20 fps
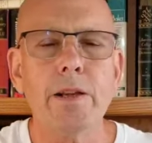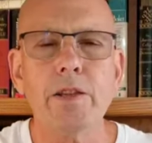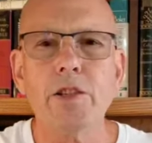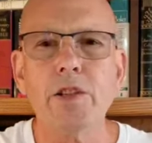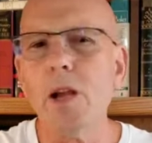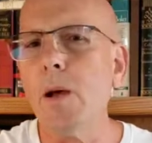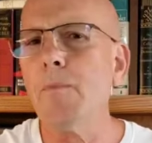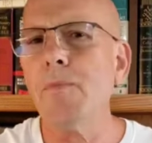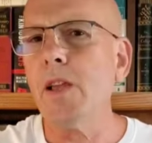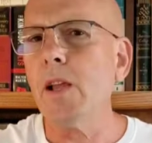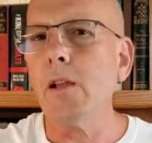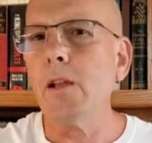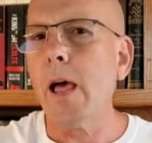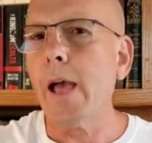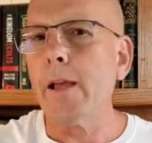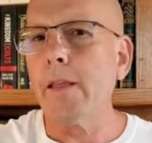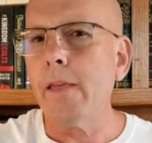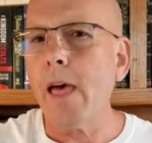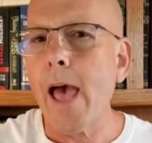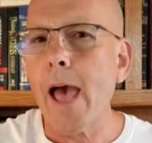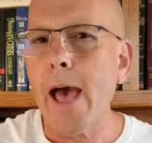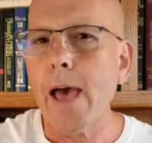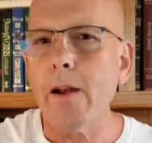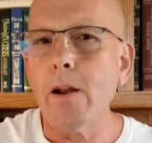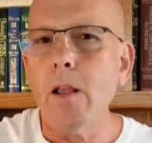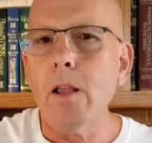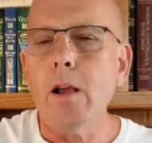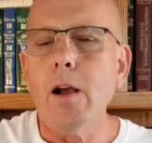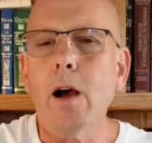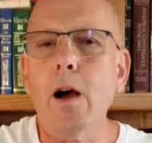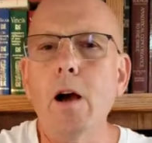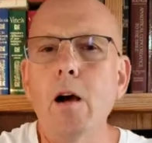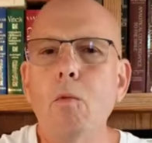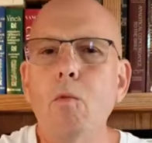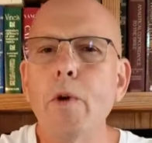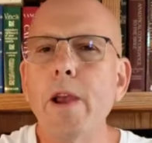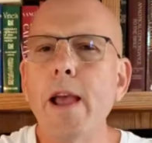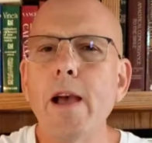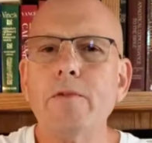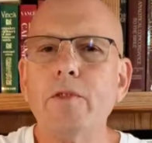in something like that,
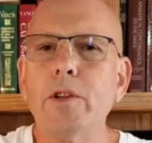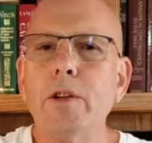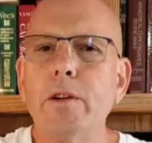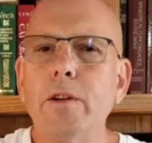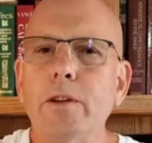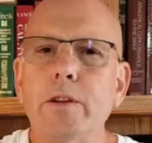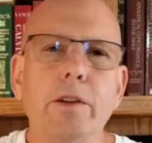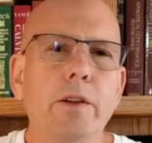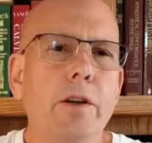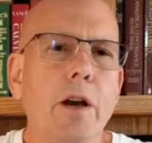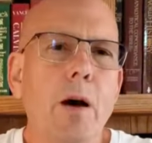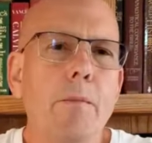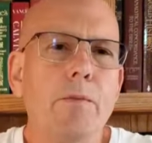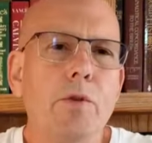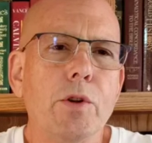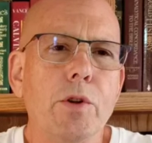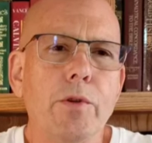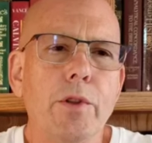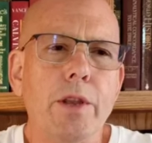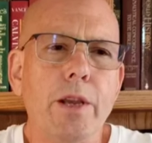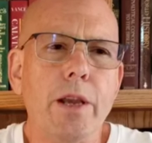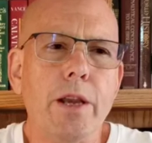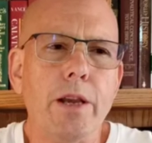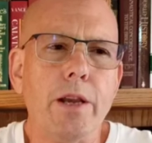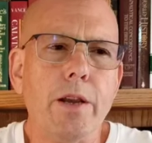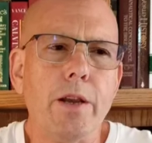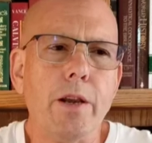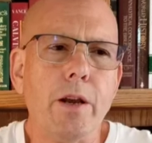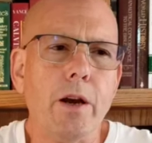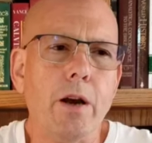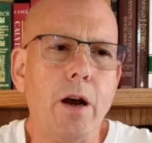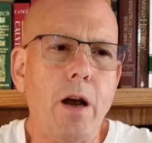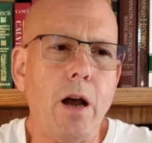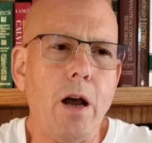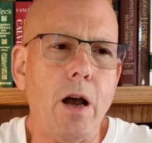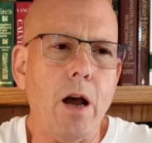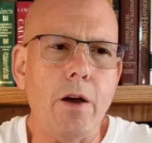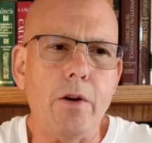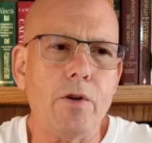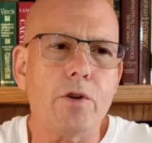we have to come to the
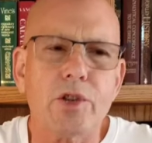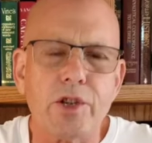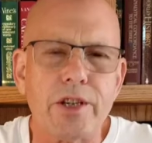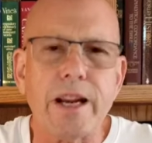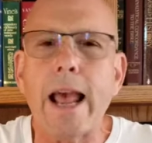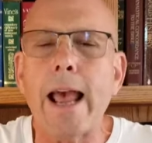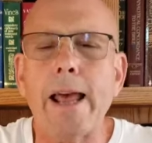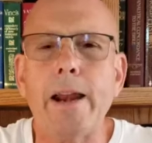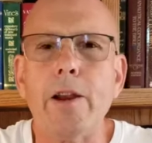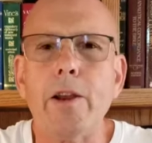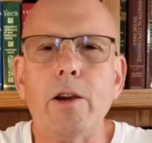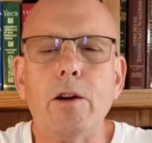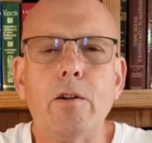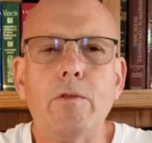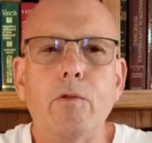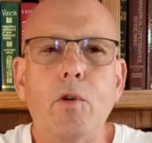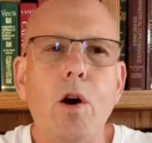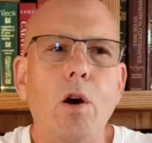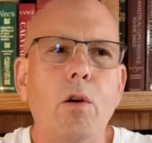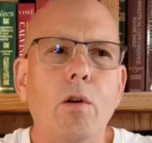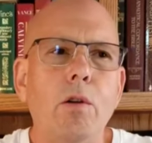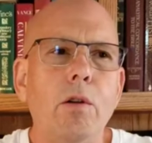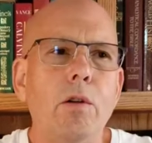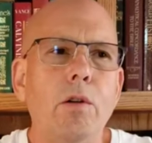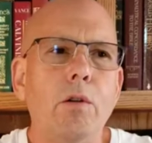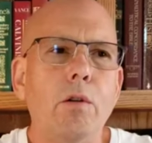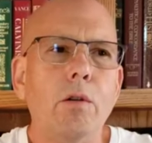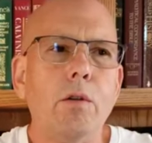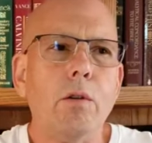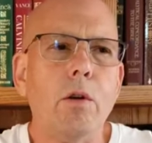understanding of, well,